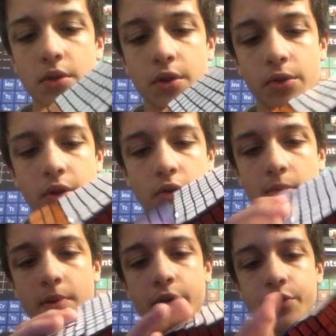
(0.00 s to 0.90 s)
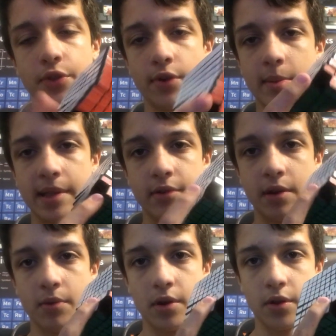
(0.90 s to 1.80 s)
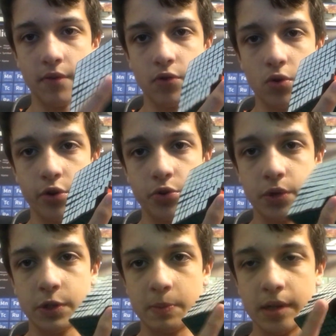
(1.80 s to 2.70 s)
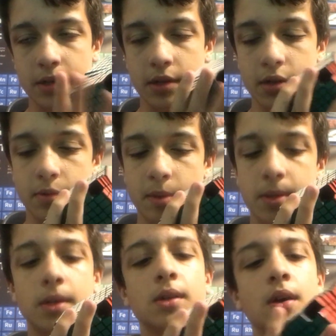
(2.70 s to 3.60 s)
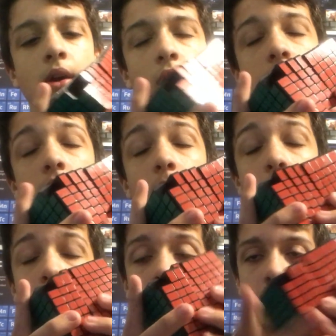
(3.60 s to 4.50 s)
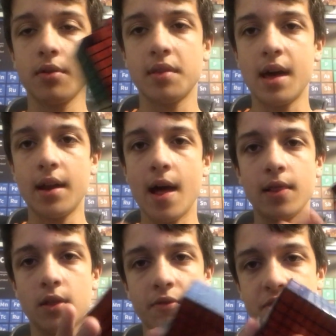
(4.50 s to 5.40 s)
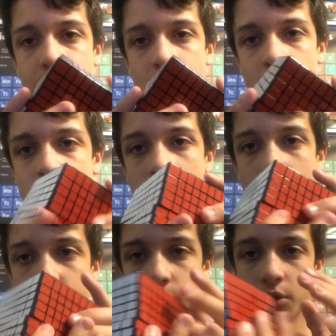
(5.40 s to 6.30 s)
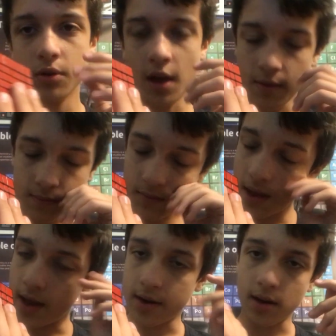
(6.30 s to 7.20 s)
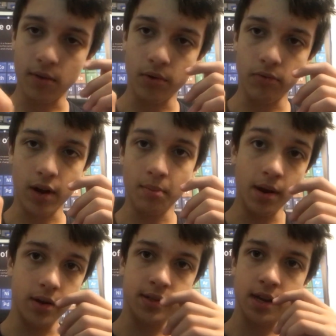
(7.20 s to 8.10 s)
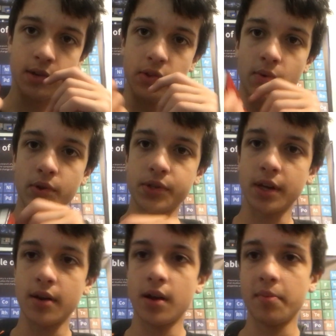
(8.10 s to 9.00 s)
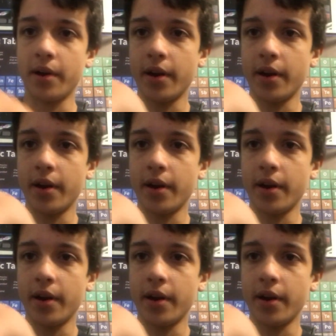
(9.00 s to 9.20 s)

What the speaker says: The only annoying part is the 3x3 where you have corner twists because of this missing. But other than that, I love this cube so much. And I would recommend it to anyone that wants to get a 9x9.